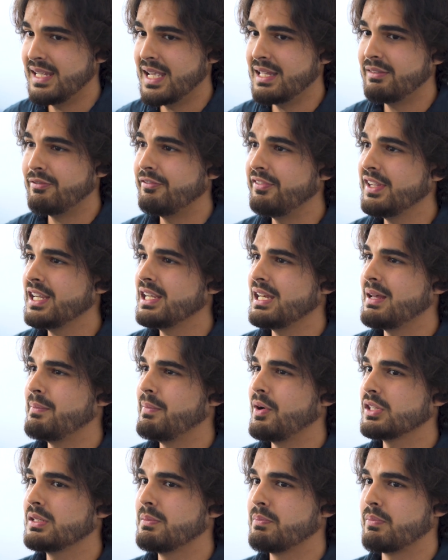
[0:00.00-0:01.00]
the end, thinking
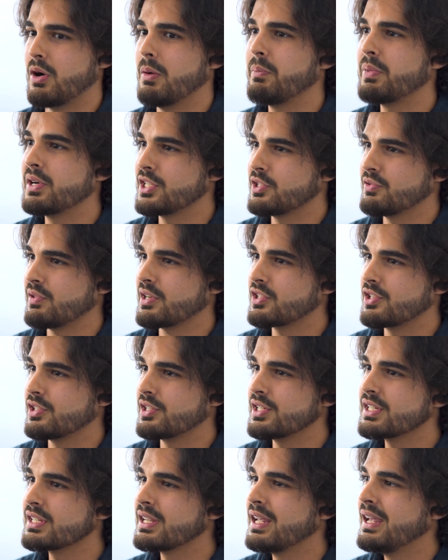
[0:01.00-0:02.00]
about the proper
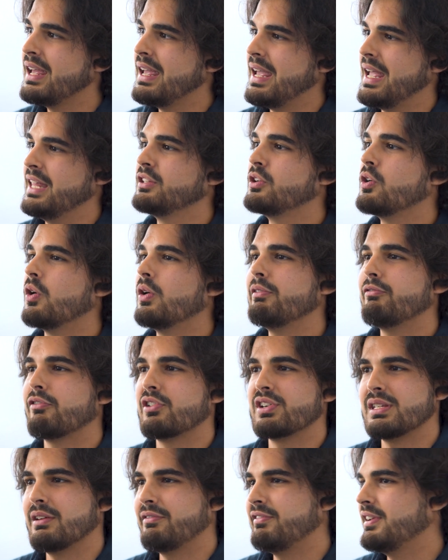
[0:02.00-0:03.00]
structures and going
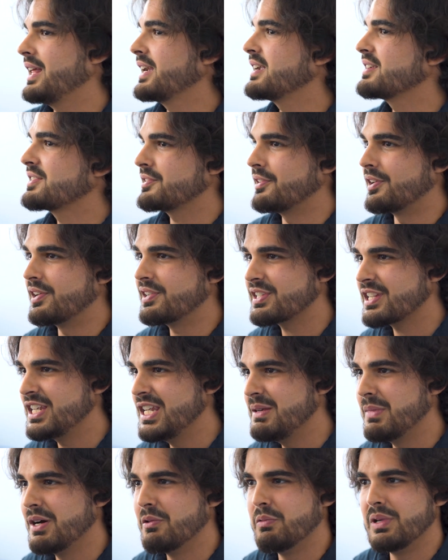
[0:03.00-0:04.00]
for something like a star
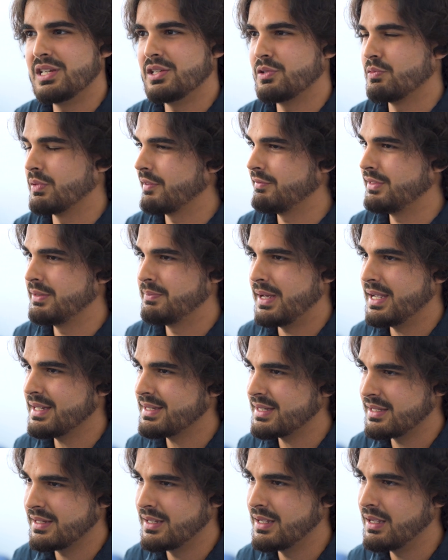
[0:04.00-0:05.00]
schema, which is one of the
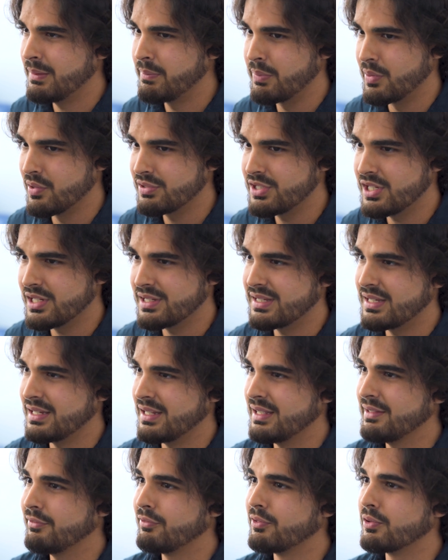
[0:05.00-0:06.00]
best approaches,
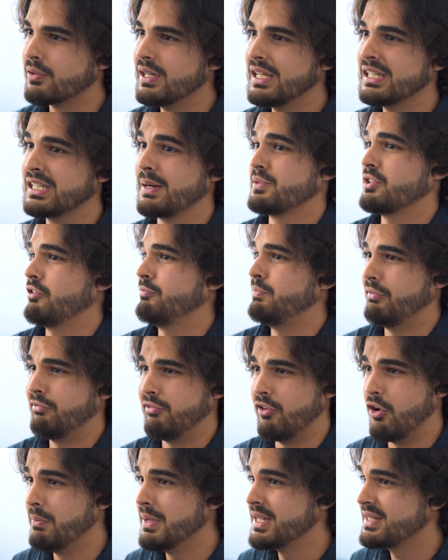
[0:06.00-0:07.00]
yeah, for in terms of
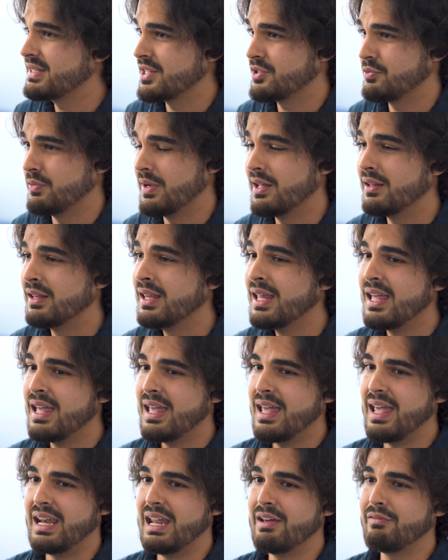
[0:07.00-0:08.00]
performance as well,
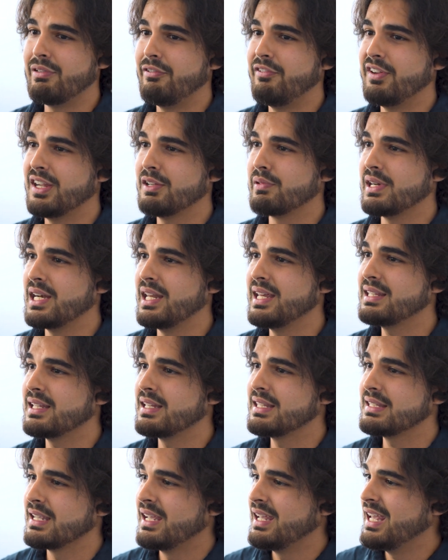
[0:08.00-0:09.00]
and everything
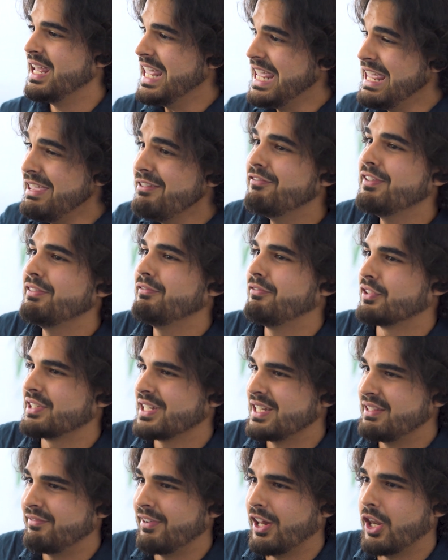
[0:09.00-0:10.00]
related, even for
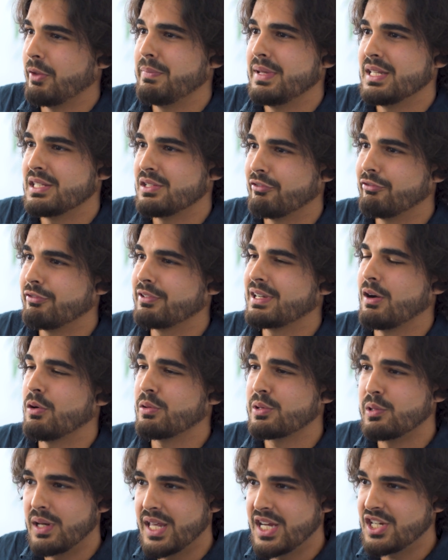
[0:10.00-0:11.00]
the development of
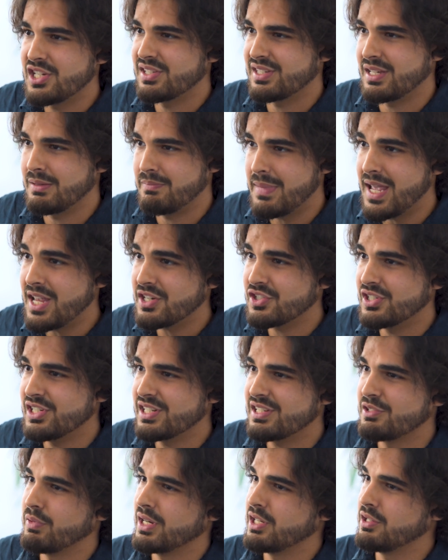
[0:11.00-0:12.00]
calculations and
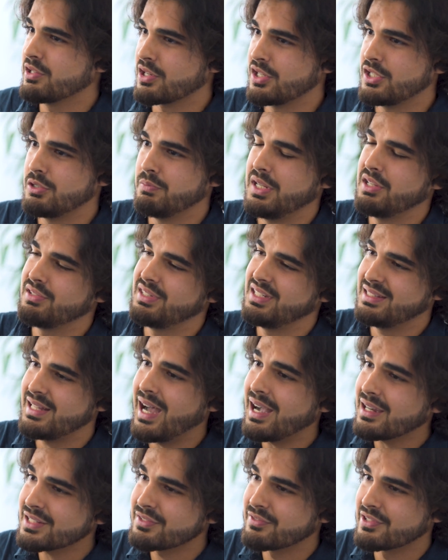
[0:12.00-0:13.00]
measures, where you're going to be using
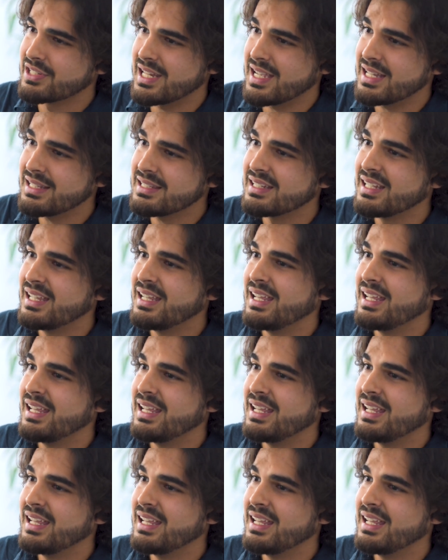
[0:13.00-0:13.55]
DAX for that,